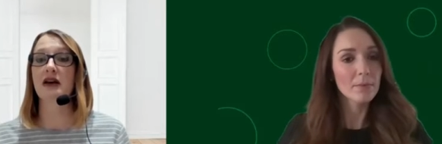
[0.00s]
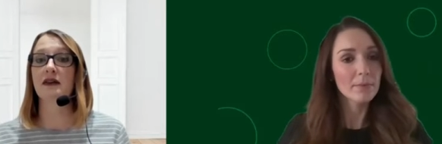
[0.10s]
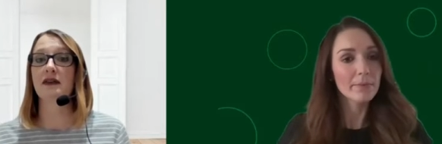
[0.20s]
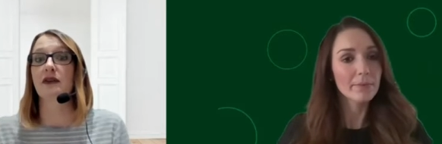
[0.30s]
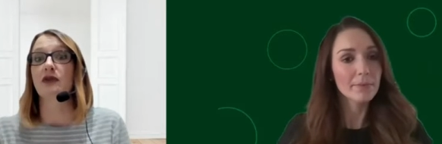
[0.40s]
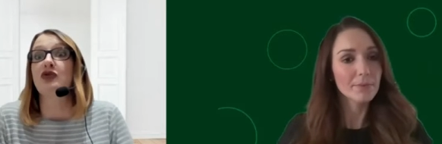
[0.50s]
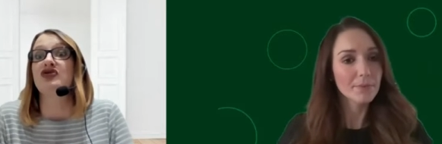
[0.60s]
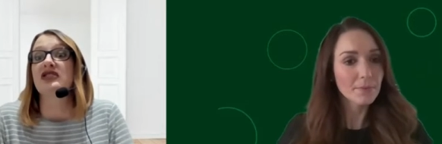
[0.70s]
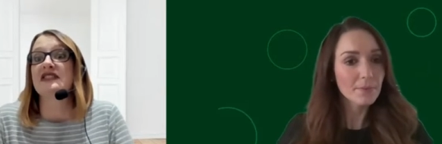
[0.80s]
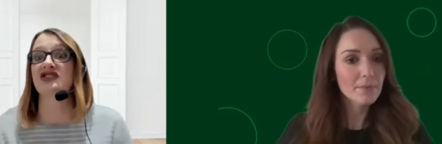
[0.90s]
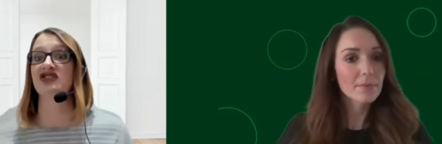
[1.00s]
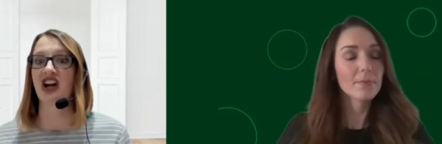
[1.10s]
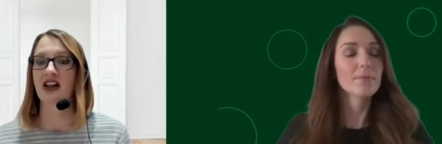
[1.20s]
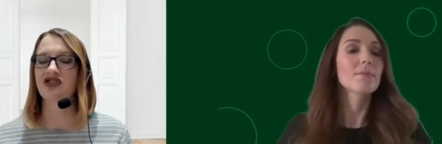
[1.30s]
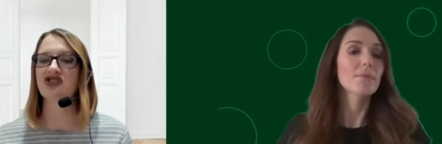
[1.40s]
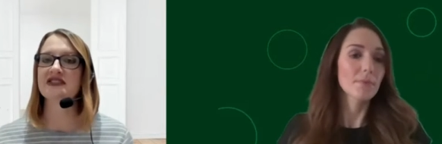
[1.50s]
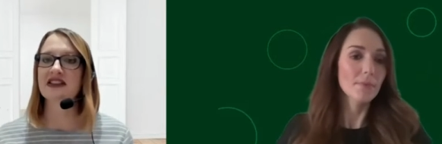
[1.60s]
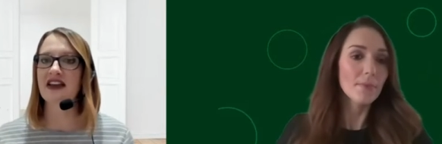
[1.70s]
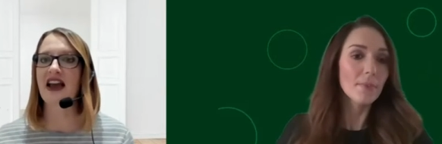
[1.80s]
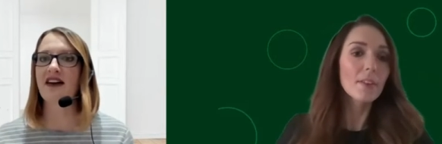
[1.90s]
Speaker 1: solutions to challenges that they
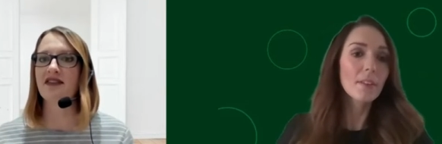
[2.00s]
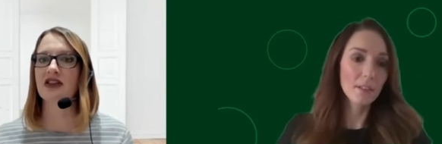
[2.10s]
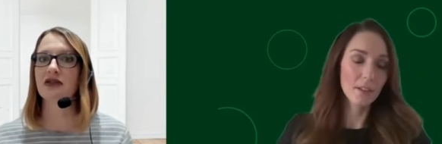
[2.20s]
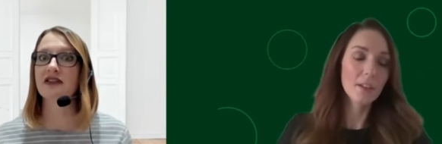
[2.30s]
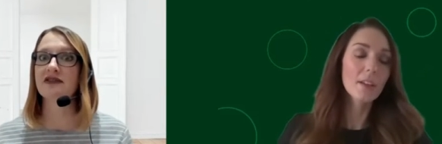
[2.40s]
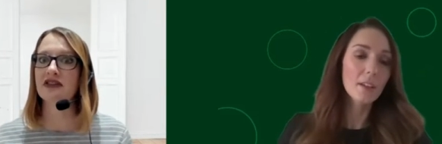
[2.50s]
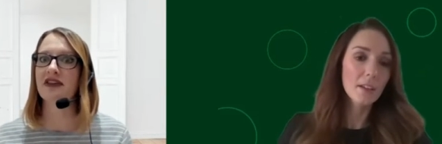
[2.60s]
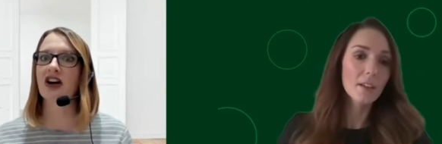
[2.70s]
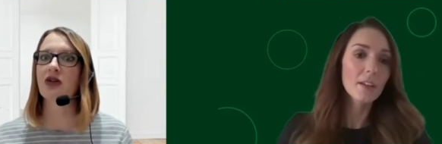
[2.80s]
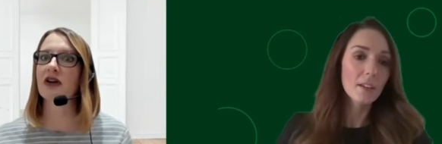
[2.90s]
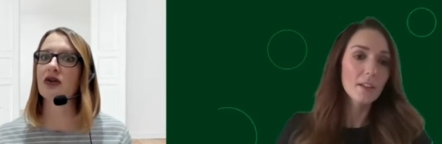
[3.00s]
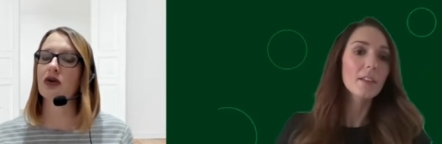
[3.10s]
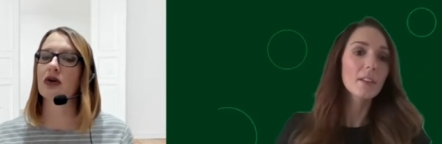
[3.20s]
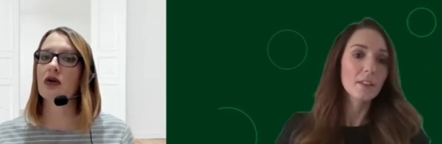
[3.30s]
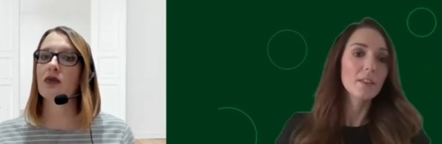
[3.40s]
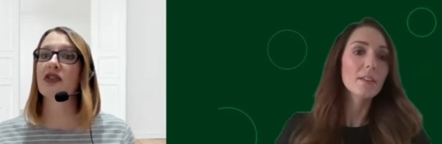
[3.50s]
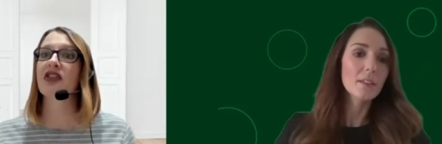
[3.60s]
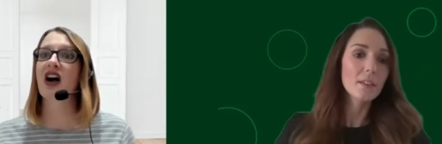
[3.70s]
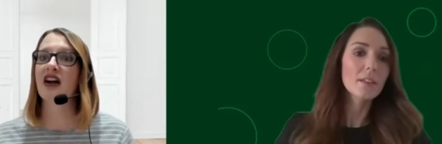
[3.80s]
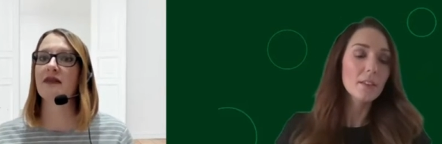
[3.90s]
have in their lived environment or, or with the
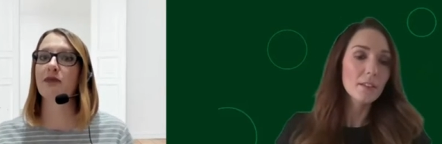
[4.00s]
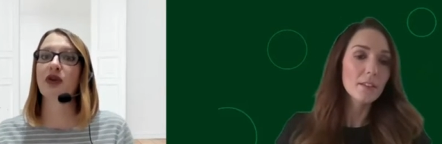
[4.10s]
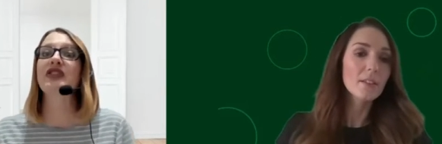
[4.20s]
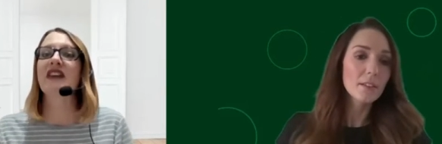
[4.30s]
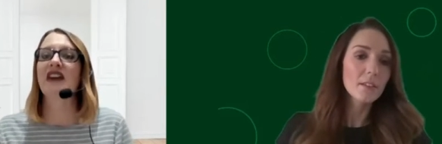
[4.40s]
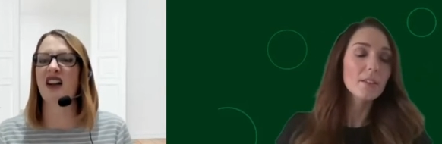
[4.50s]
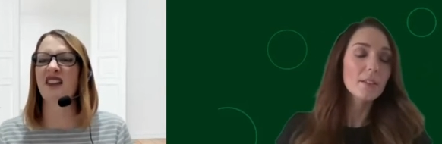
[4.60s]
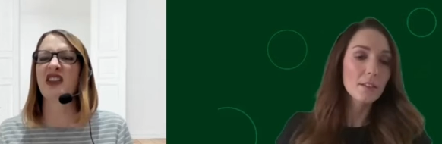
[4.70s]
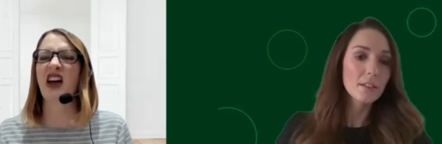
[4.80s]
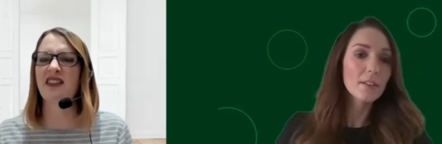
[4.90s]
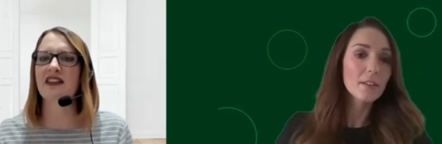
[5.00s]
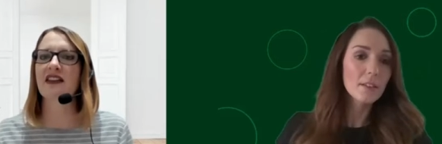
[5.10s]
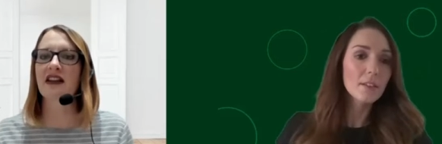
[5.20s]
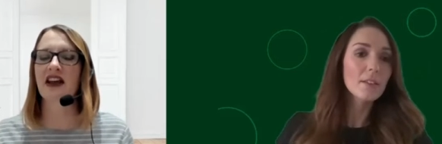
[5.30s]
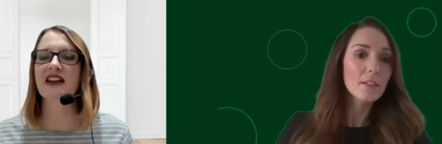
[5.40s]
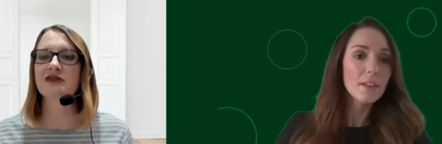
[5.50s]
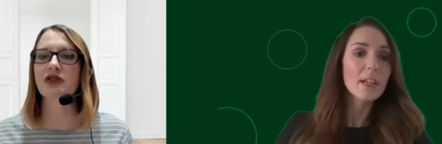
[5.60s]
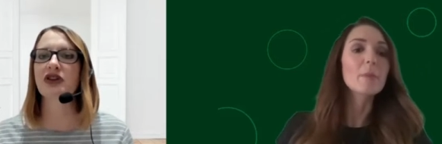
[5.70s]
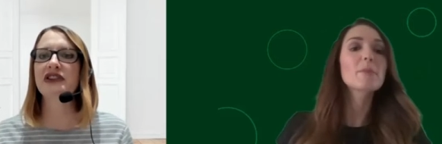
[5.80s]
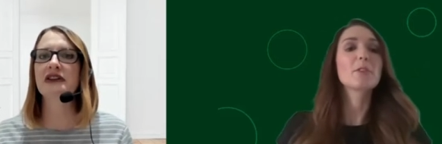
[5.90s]
kind building the kinds of lives that they'd like to build.
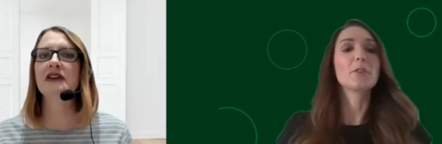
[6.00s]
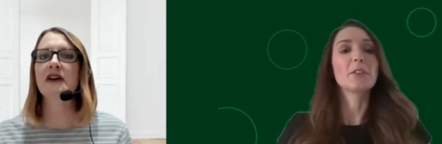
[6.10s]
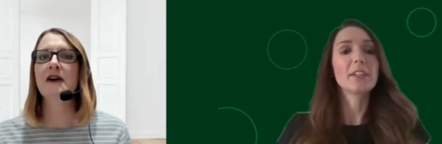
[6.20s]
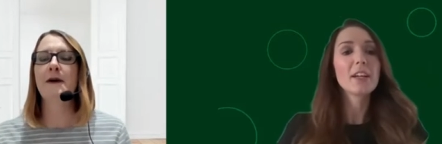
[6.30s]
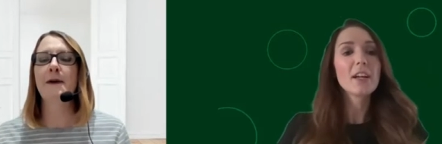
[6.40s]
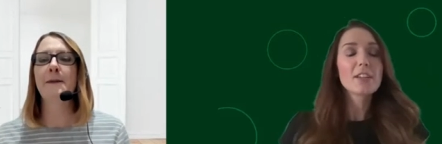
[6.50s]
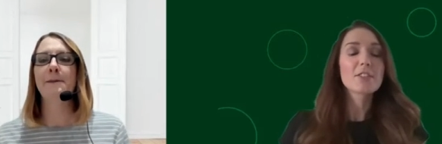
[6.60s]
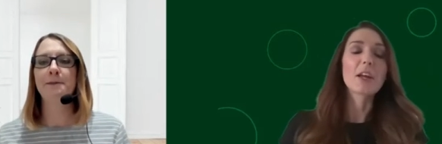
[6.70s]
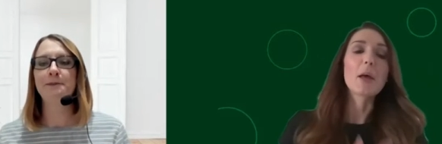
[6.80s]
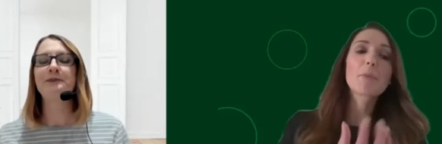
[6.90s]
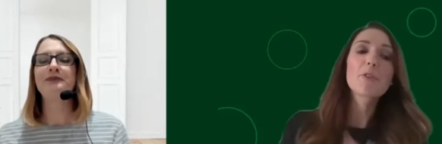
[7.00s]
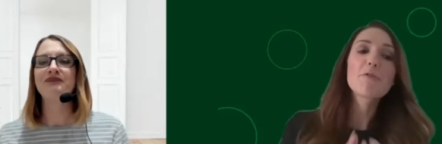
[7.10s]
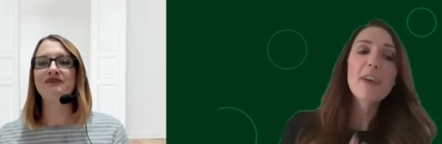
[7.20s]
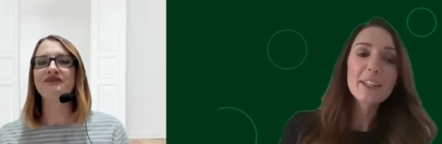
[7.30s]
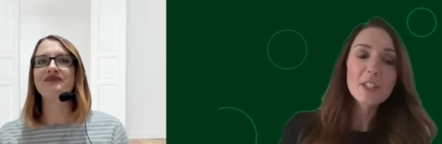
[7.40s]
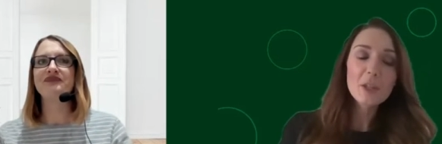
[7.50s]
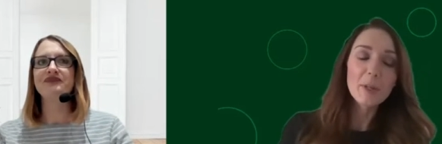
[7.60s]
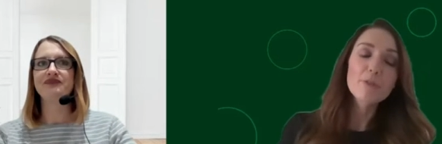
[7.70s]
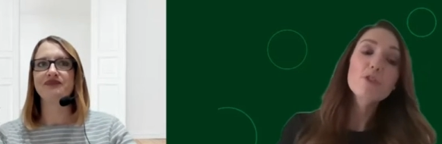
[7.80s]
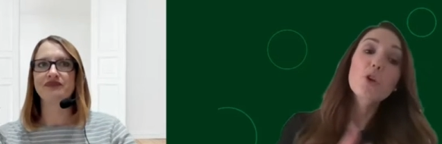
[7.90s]
Speaker 2: Absolutely. So it provides a bit
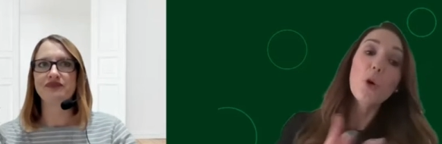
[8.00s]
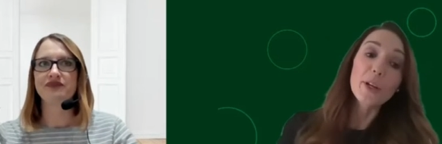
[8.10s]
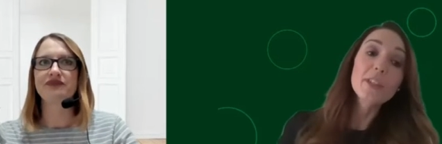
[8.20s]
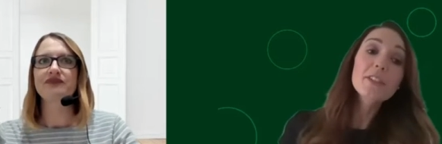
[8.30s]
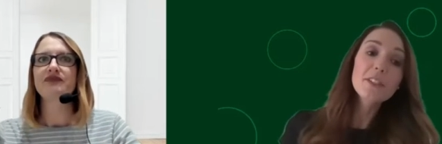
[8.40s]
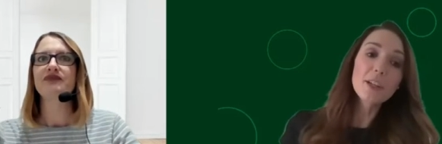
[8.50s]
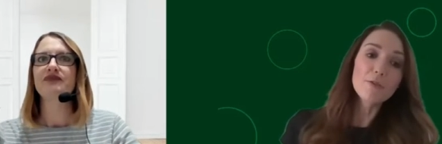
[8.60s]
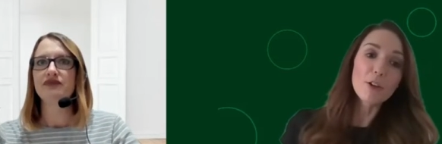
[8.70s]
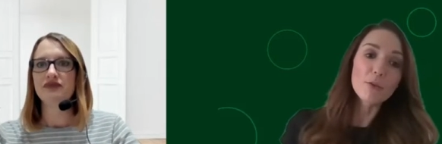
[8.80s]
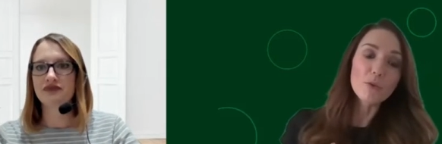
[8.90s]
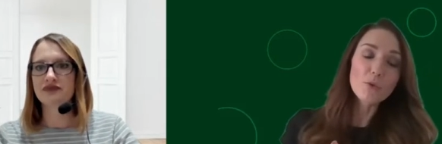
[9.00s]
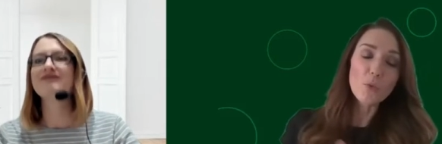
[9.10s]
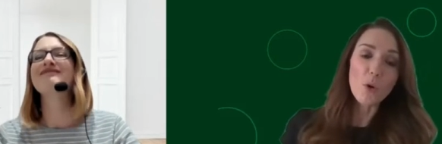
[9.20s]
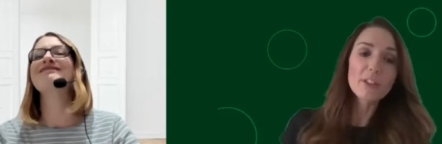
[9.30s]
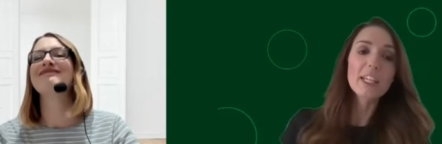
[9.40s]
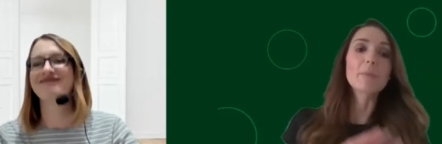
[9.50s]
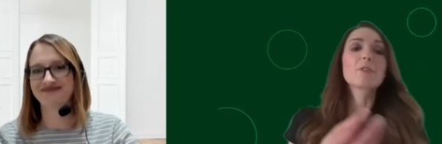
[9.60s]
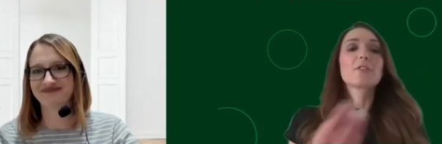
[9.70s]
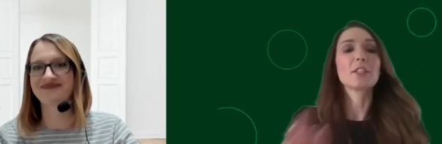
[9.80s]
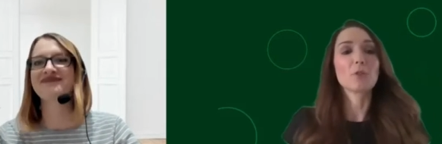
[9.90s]
of choice around what types
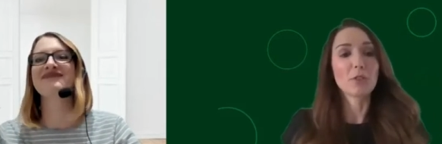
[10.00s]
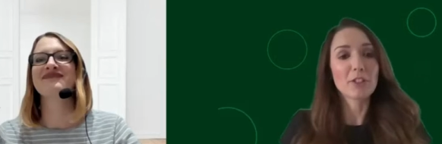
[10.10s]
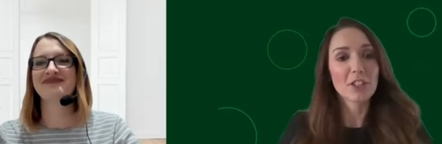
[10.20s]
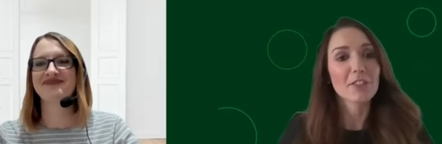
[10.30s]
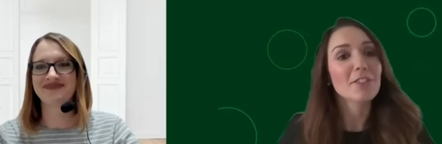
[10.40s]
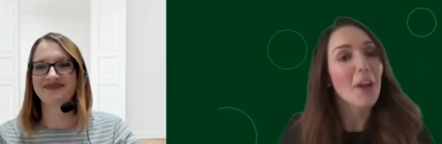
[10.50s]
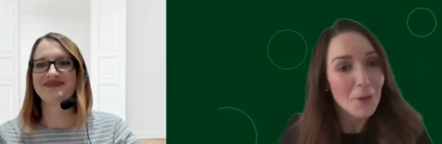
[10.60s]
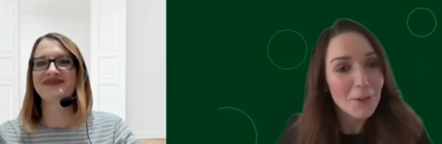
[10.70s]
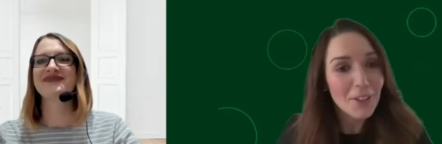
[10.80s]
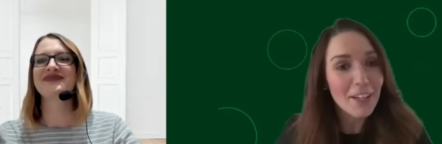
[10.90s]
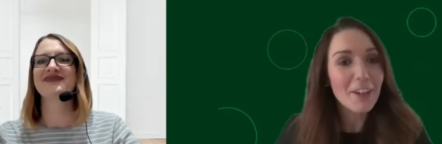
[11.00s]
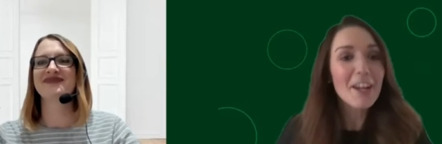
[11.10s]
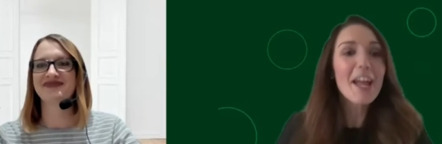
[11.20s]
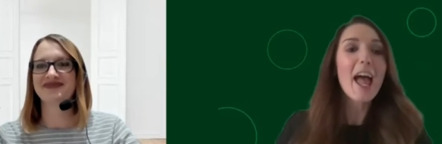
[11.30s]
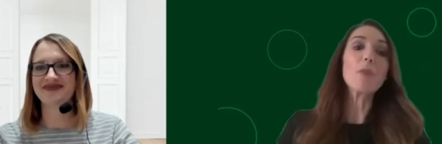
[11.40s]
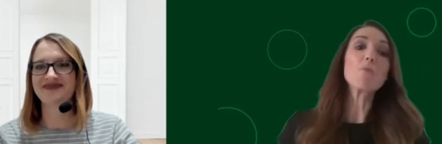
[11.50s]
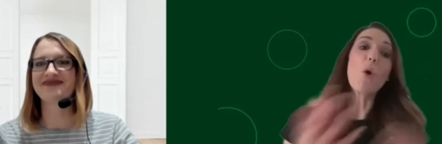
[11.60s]
of technology is out there and